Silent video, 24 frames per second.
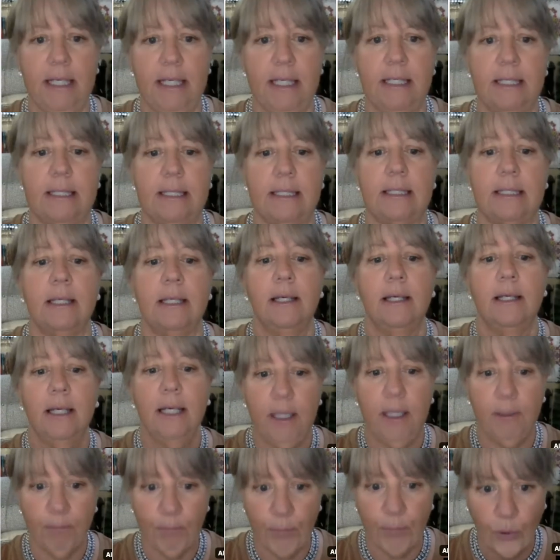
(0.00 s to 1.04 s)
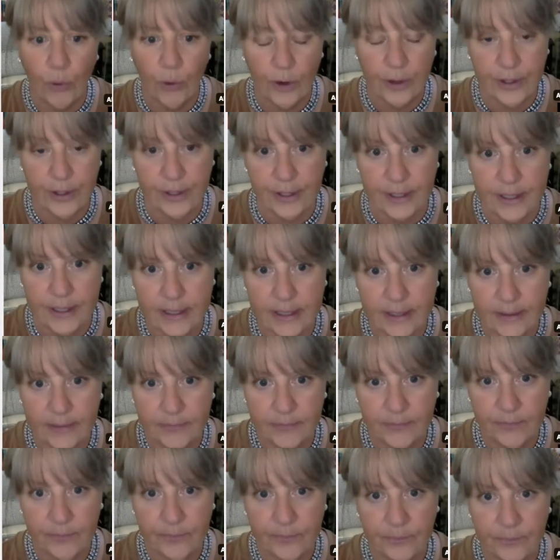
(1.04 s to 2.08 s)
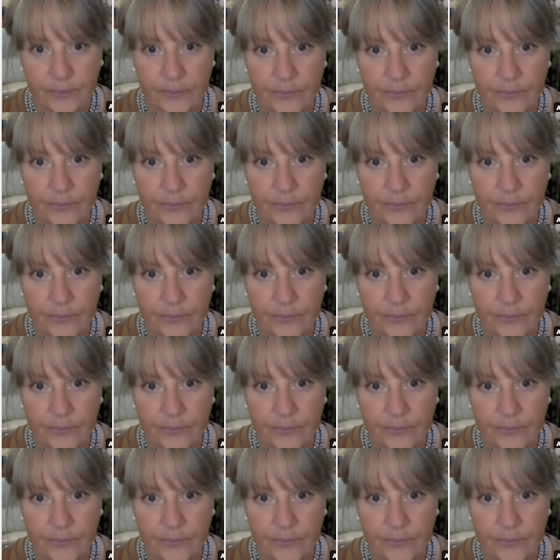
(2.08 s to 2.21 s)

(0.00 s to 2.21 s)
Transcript: piece important.